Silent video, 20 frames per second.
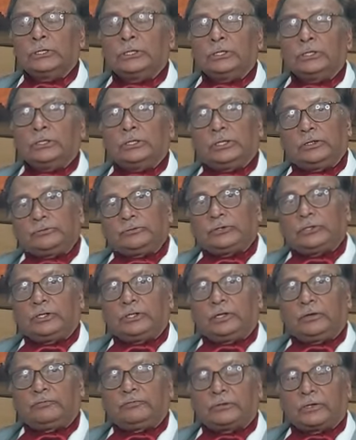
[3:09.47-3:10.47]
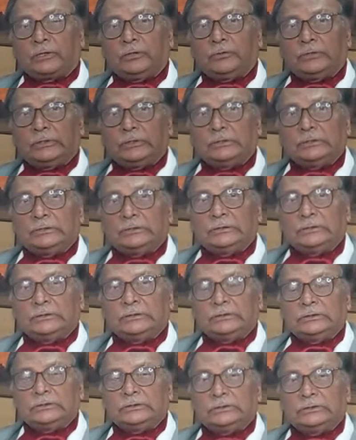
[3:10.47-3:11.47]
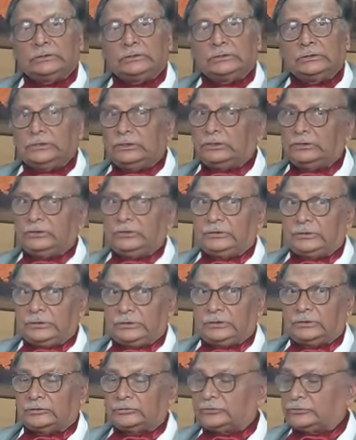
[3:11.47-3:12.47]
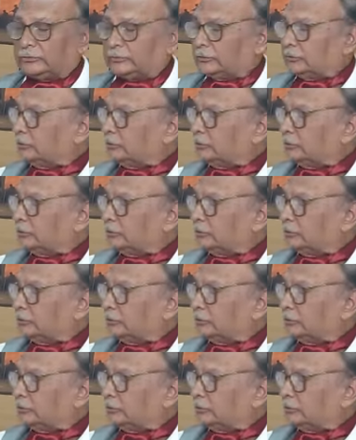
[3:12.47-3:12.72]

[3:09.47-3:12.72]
Yesterday I've covered in details